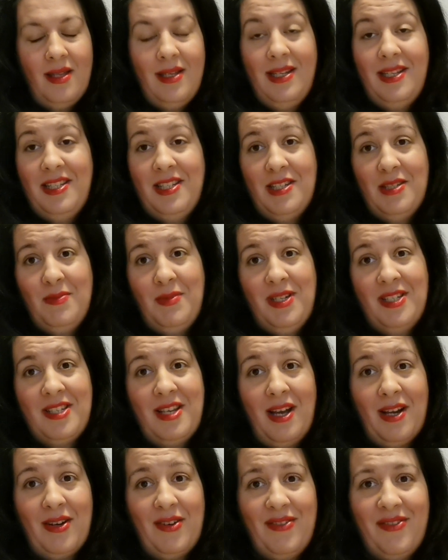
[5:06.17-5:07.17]
This is me
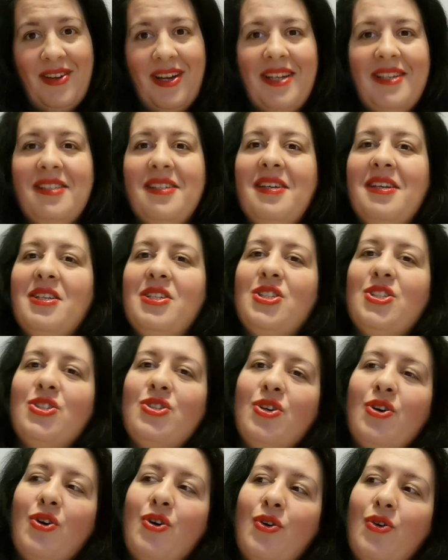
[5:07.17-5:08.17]
sacrificed.
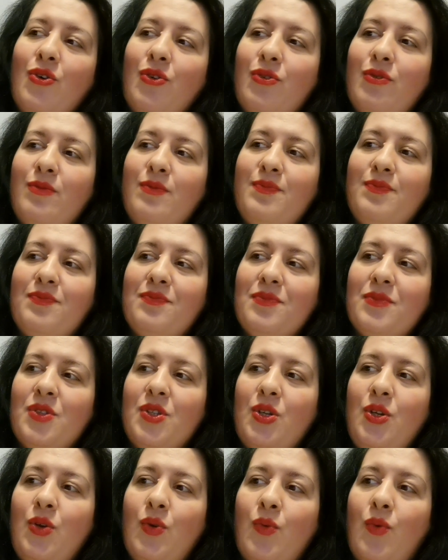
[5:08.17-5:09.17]
So
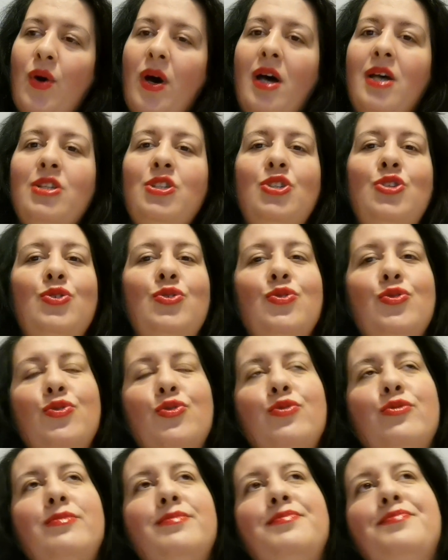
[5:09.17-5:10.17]
you want
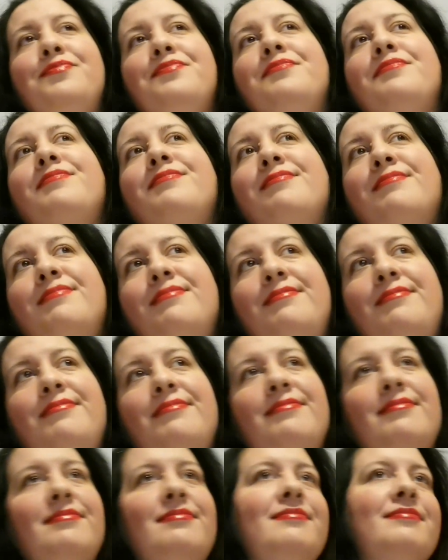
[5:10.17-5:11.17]
to
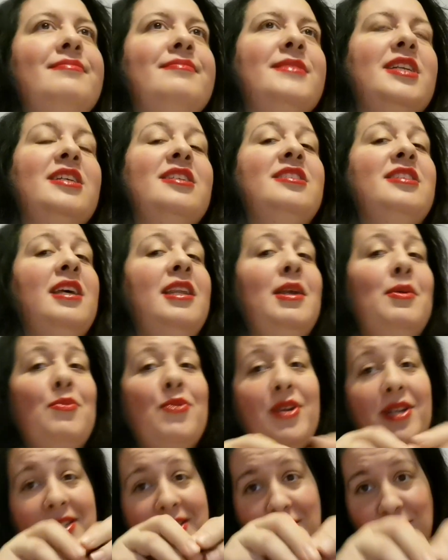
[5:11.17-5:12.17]

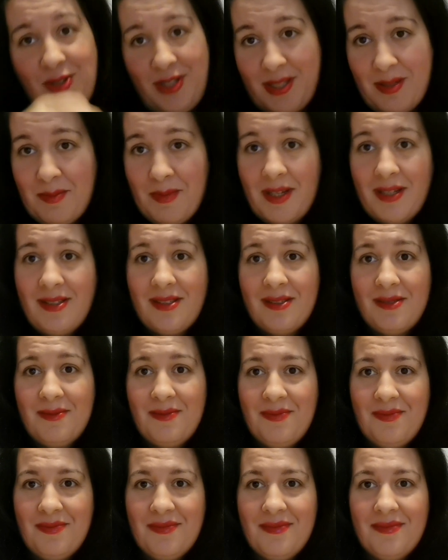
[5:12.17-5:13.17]
celebrate Christmas,
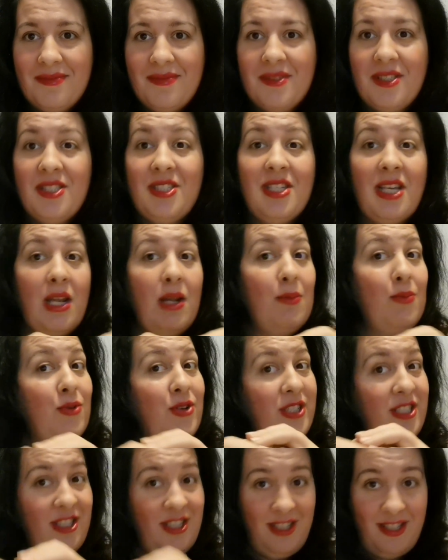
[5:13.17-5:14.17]

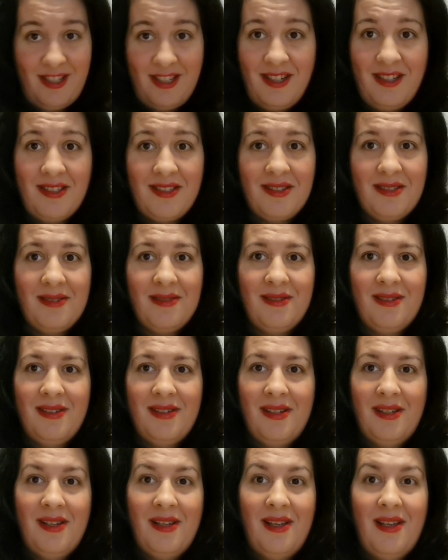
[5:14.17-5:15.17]
celebrate Jesus,
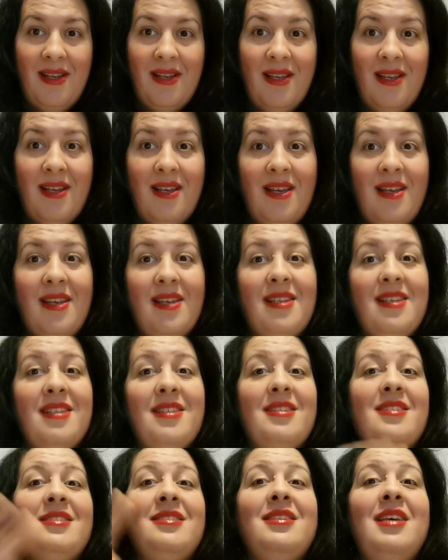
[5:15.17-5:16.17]

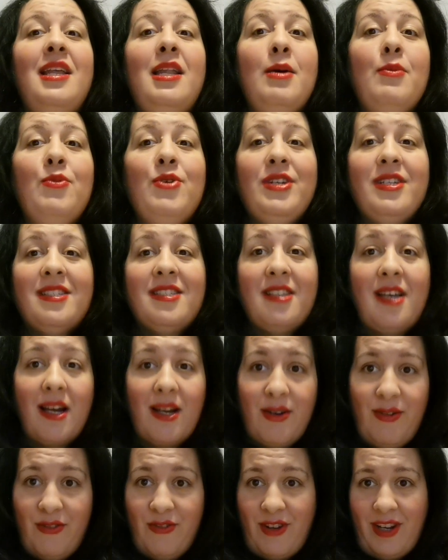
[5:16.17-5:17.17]
celebrate the
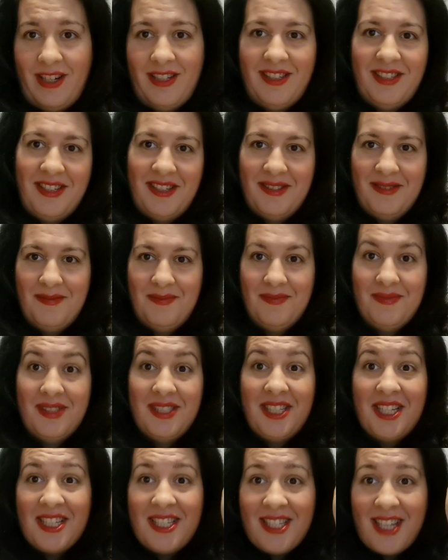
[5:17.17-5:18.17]
sacrifice.
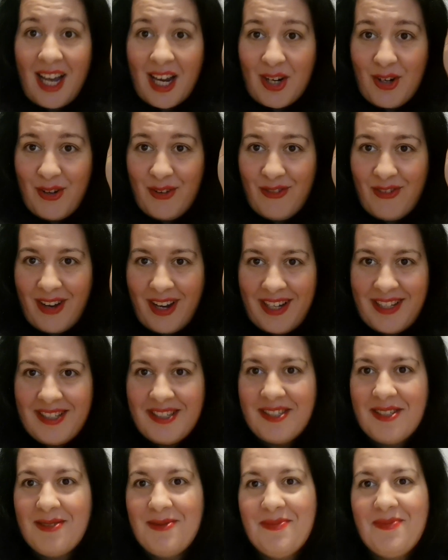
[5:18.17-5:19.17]
The
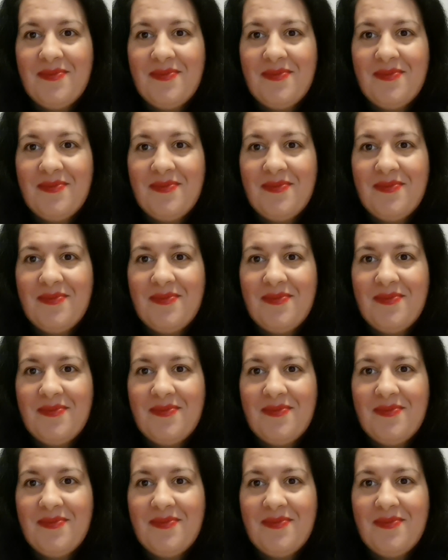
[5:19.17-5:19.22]
sacrifice.